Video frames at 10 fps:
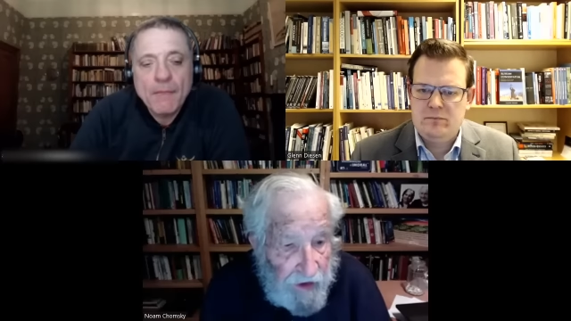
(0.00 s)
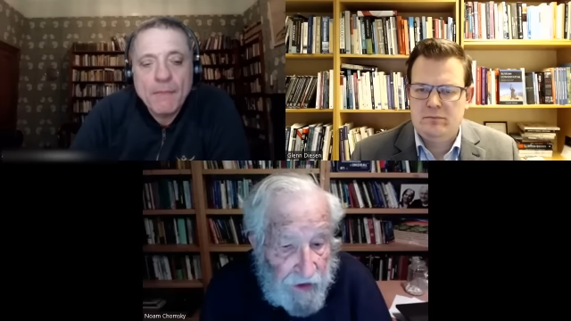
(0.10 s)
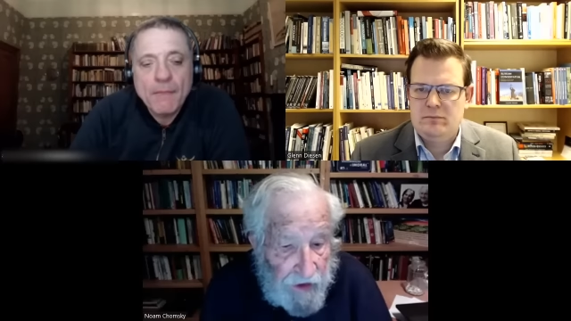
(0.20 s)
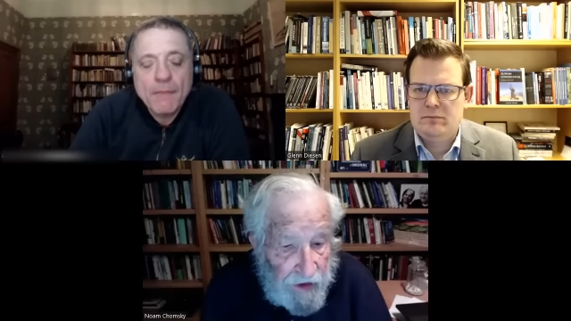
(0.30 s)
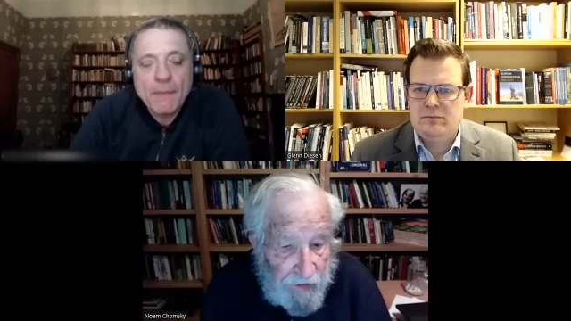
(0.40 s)

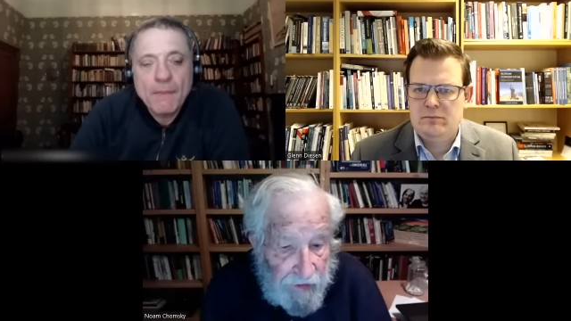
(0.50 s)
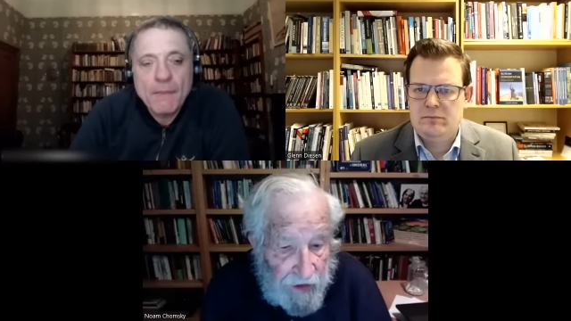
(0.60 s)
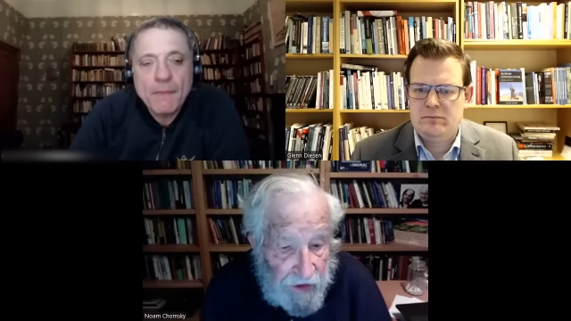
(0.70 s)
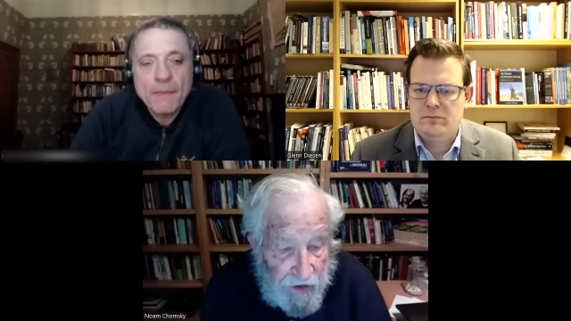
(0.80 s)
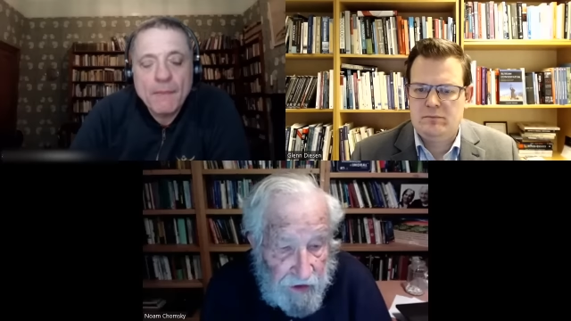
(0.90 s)
Speaker 1: Uh,
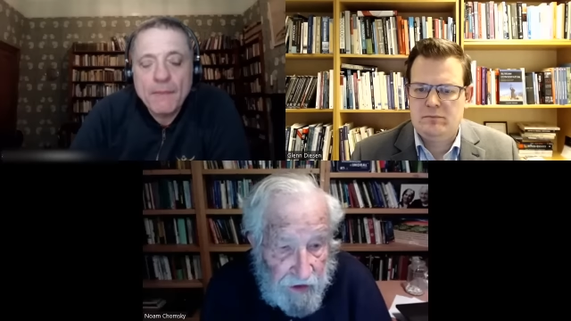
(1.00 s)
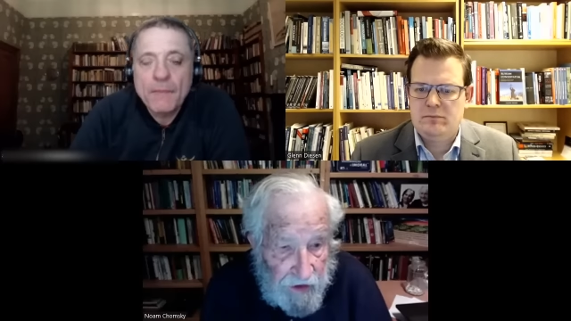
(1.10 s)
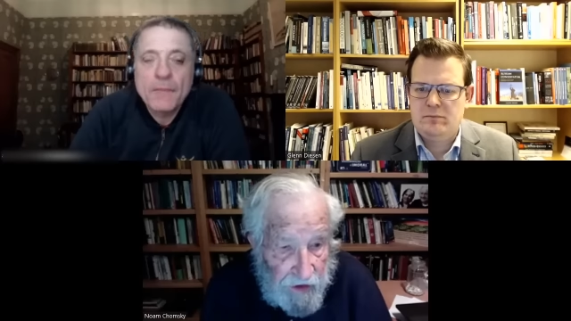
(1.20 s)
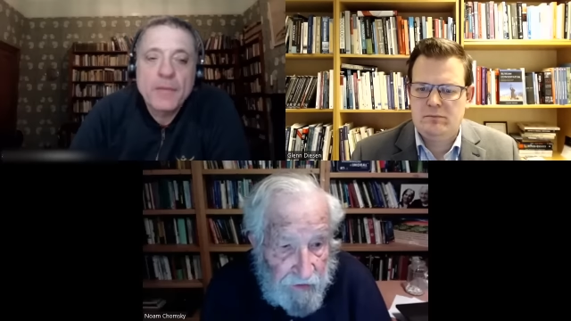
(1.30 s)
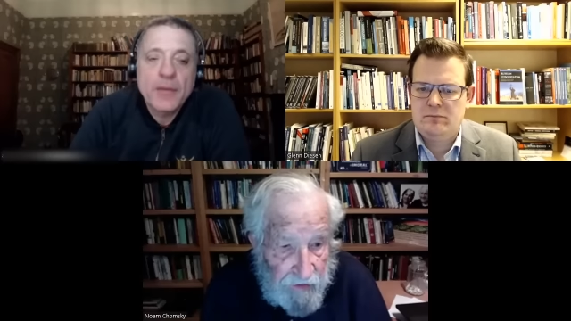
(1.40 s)
that's just
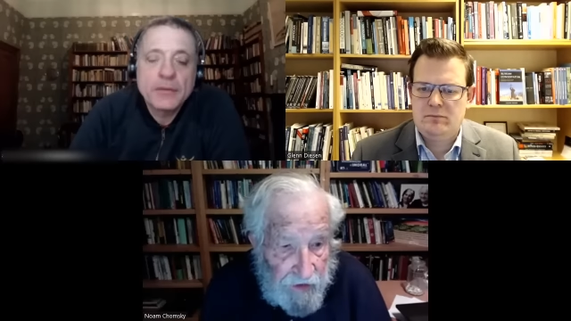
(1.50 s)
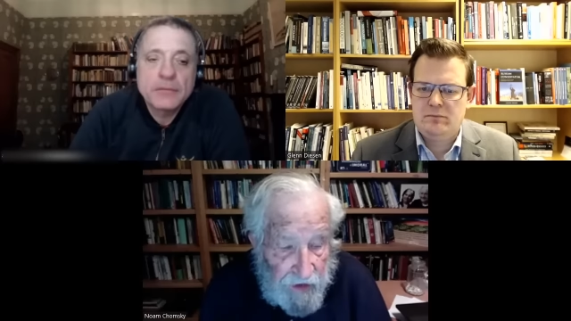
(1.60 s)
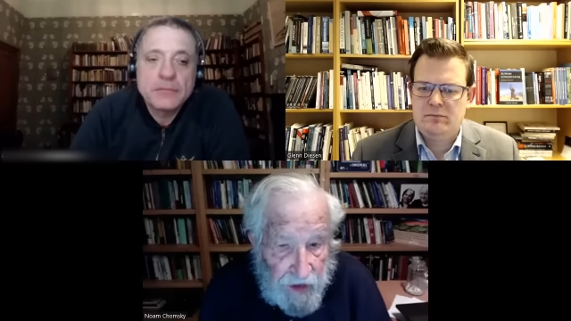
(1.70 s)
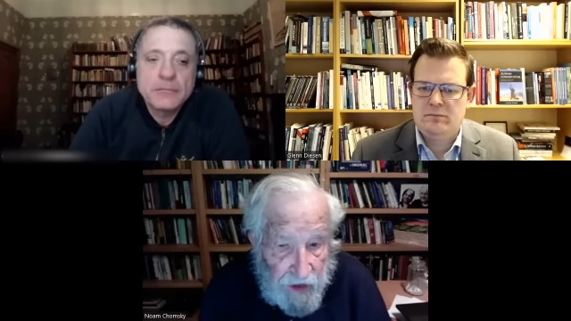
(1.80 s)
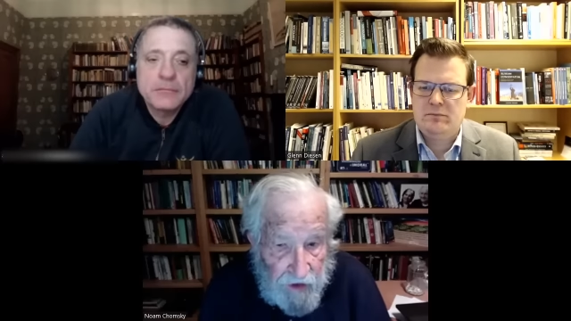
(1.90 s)

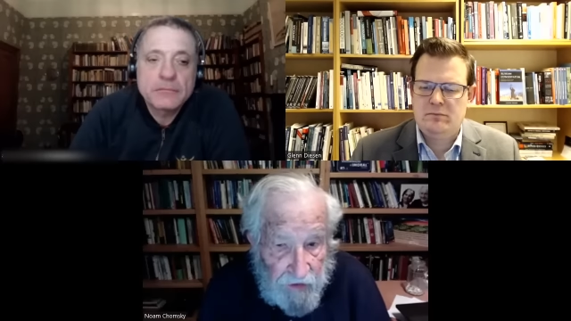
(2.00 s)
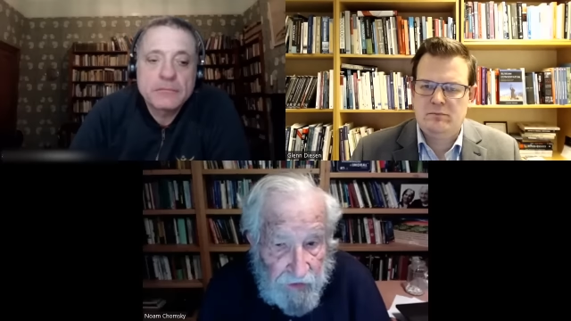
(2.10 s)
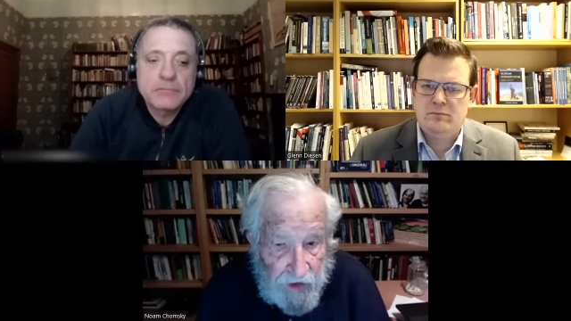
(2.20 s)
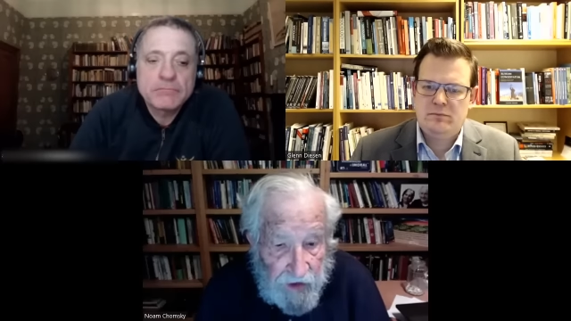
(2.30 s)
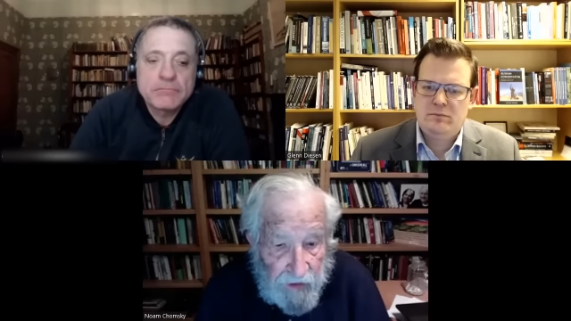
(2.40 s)
standard
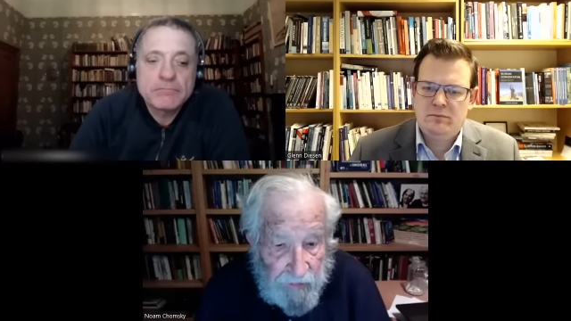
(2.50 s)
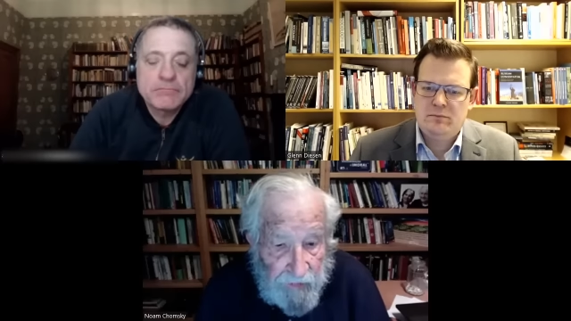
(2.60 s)
fare.